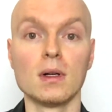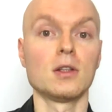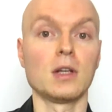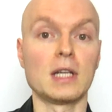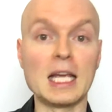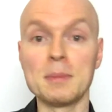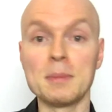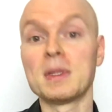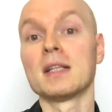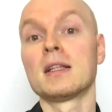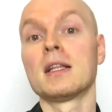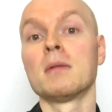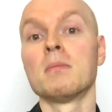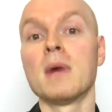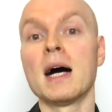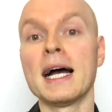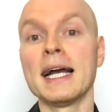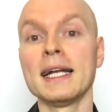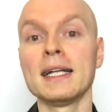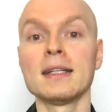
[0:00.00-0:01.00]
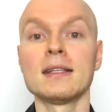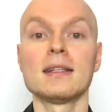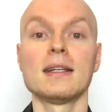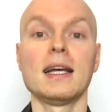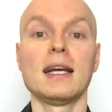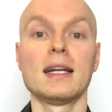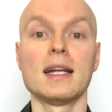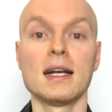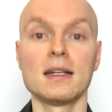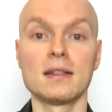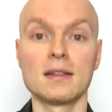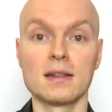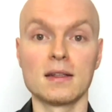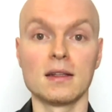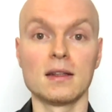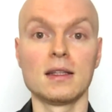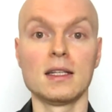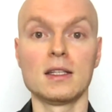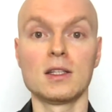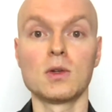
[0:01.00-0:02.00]
So keep that in mind and ask
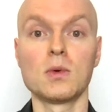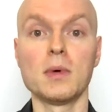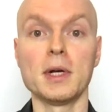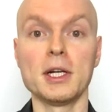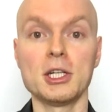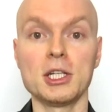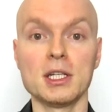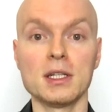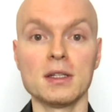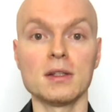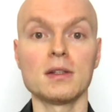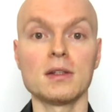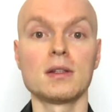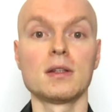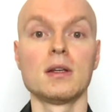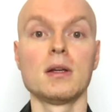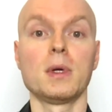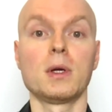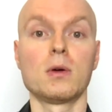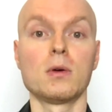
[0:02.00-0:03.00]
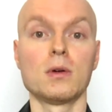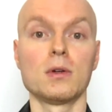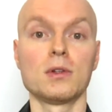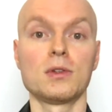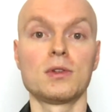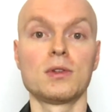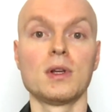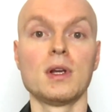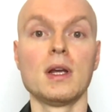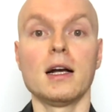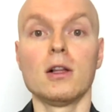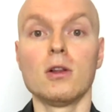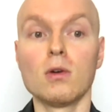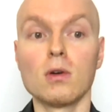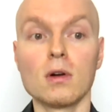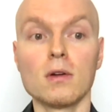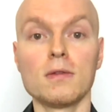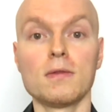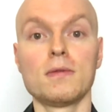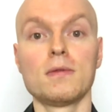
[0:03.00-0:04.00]
these questions, because a
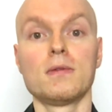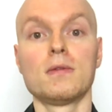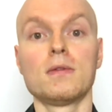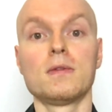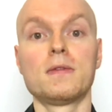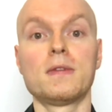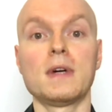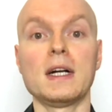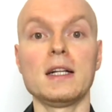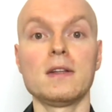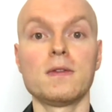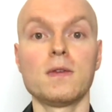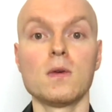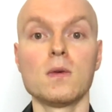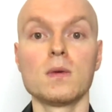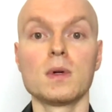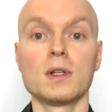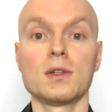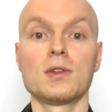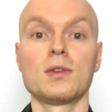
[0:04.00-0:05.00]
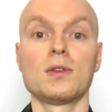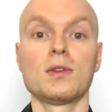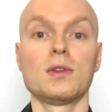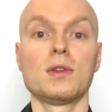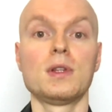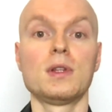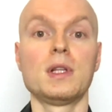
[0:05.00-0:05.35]
lot of freight forwarders,